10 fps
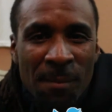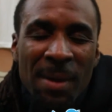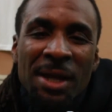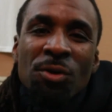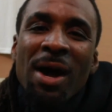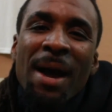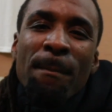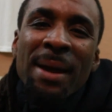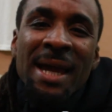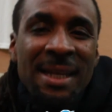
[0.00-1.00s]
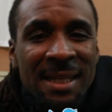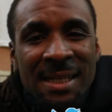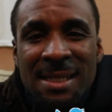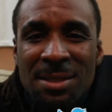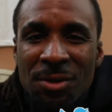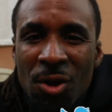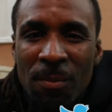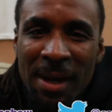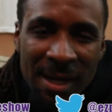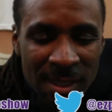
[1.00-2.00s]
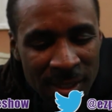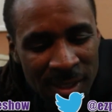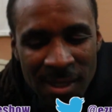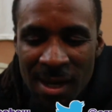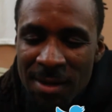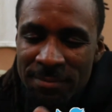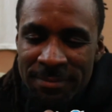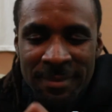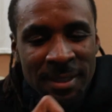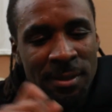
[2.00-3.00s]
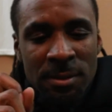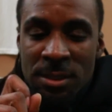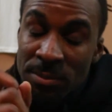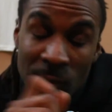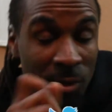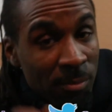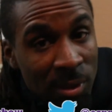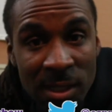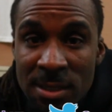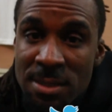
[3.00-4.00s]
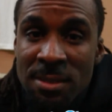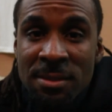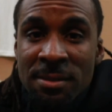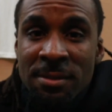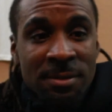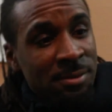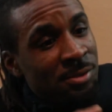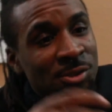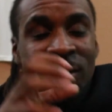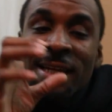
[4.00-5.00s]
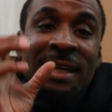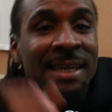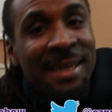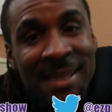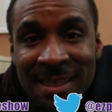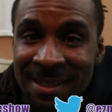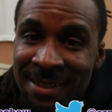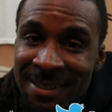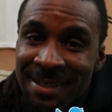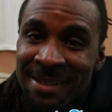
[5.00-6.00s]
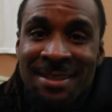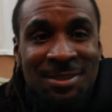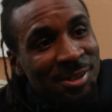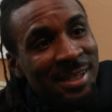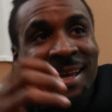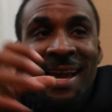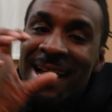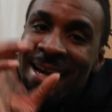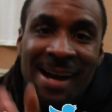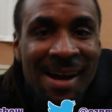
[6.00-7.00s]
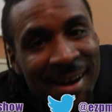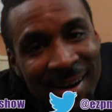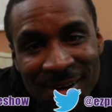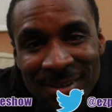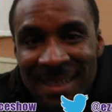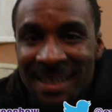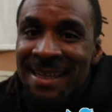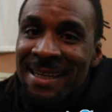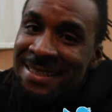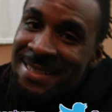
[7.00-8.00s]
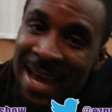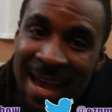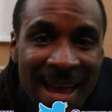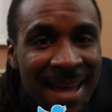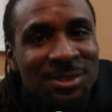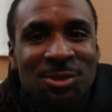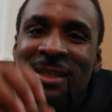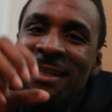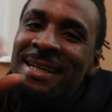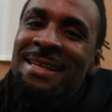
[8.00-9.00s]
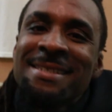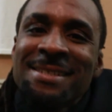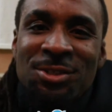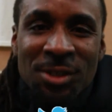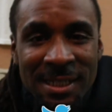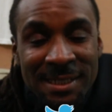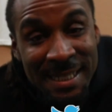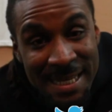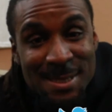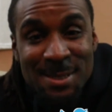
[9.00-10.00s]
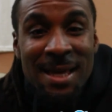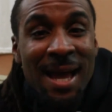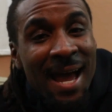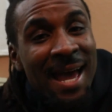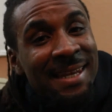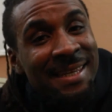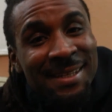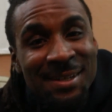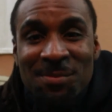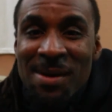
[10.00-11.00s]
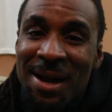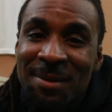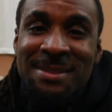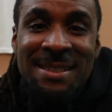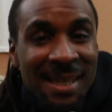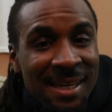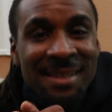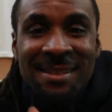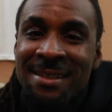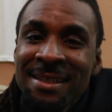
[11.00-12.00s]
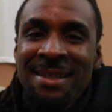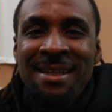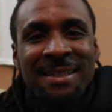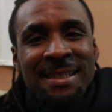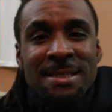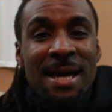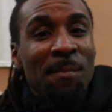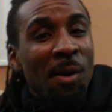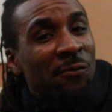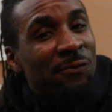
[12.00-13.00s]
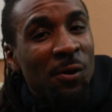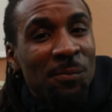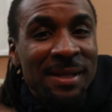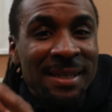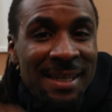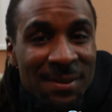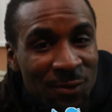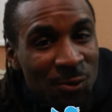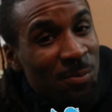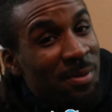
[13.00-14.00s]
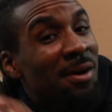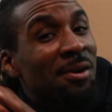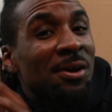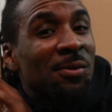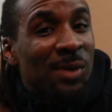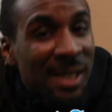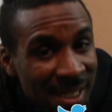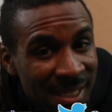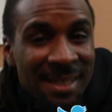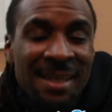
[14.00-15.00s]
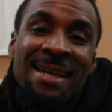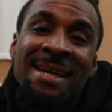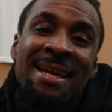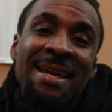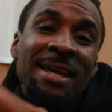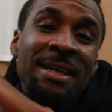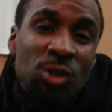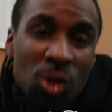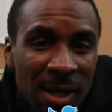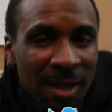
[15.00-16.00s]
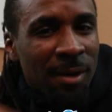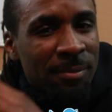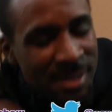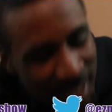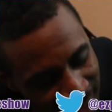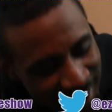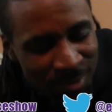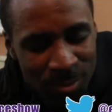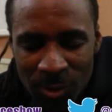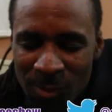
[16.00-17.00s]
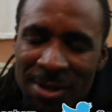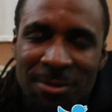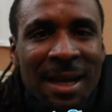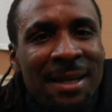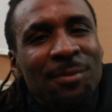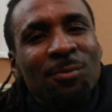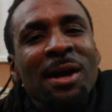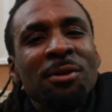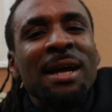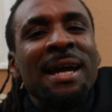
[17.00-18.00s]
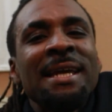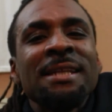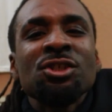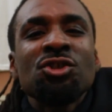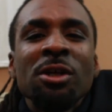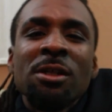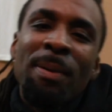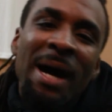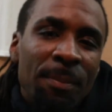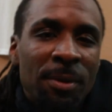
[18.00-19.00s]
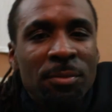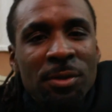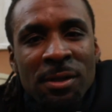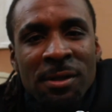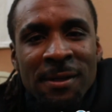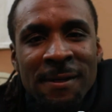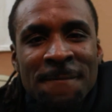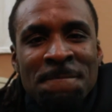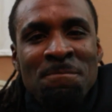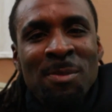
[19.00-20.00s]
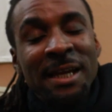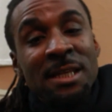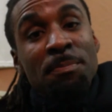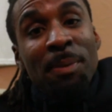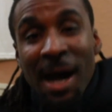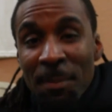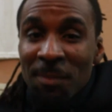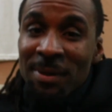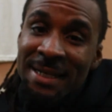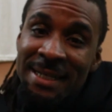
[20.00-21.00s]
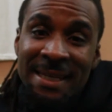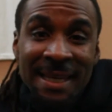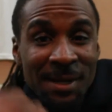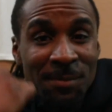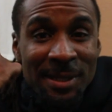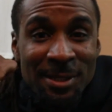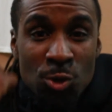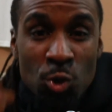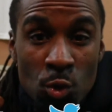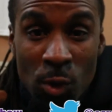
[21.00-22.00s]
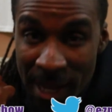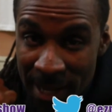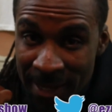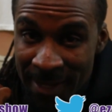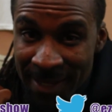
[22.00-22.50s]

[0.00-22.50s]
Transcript: Man, you know how bad that is on your body? I'm smoking blunts, drinking lean, drinking alcohol, nigga get tired, drink an energy drink. This is how I live, man. I'm telling you, this how most folk be living who be on their weed in a drink, I'm telling you, bro. Why you think the why you think energy drinks popping, bro? It's popping because nigga be too high.